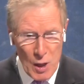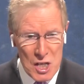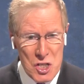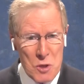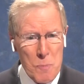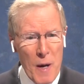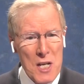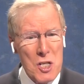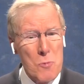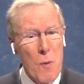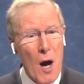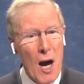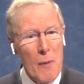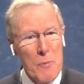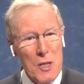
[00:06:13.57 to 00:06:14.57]
watch
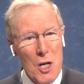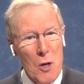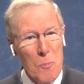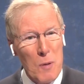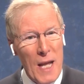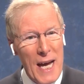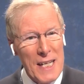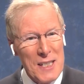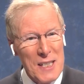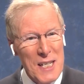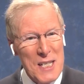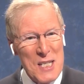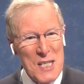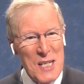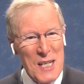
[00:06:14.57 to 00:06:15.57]
SpongeBob, you know plankton
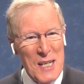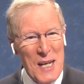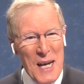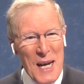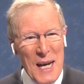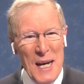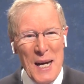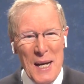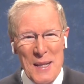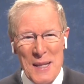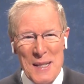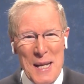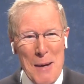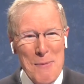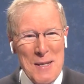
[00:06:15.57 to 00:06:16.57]
is uh, uh,
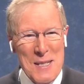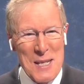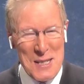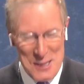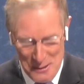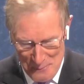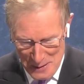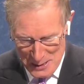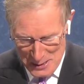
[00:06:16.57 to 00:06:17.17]
the nemesis of